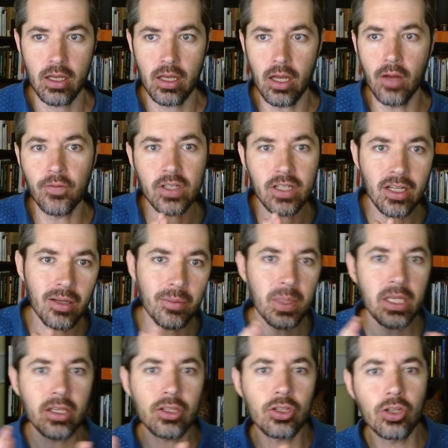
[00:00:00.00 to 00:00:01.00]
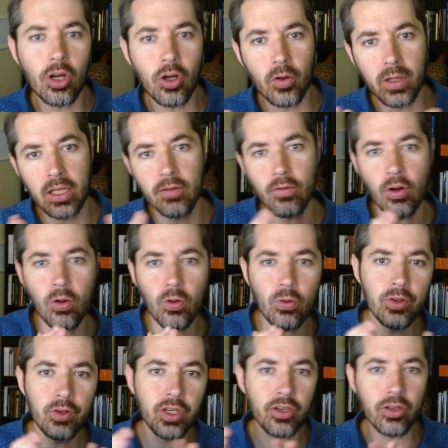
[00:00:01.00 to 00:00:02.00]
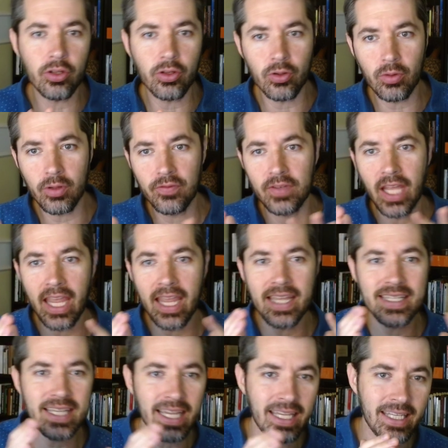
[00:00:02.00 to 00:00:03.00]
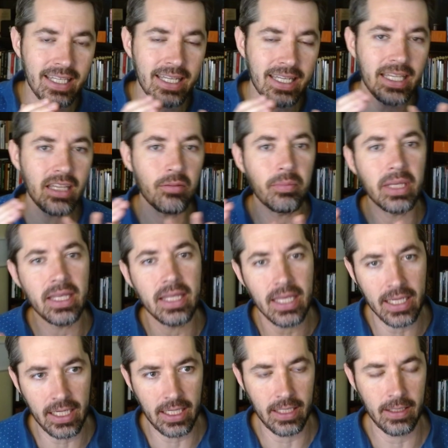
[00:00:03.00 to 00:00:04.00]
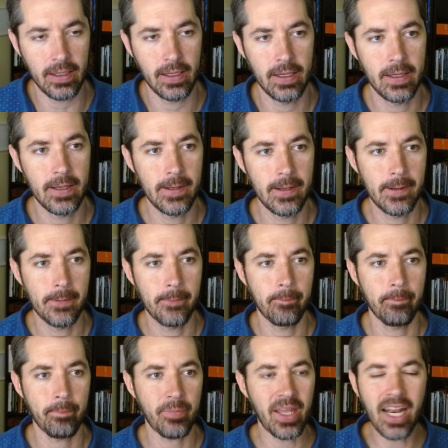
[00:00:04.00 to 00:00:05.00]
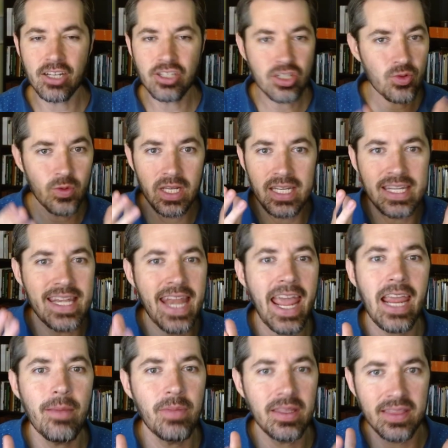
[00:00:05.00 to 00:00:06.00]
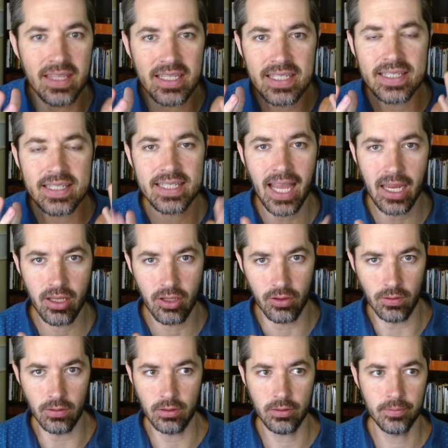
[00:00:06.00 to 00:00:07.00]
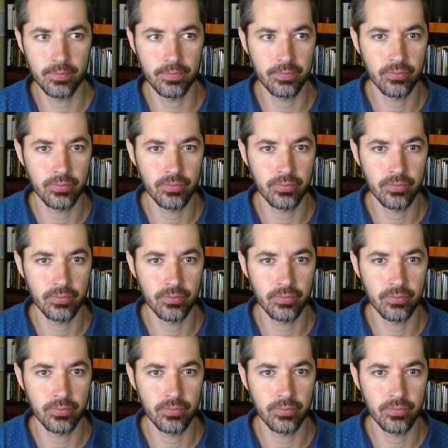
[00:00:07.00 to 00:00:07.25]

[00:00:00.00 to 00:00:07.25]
of coming and going, of old and new, of days ending and beginning. And I just want to name that this cycle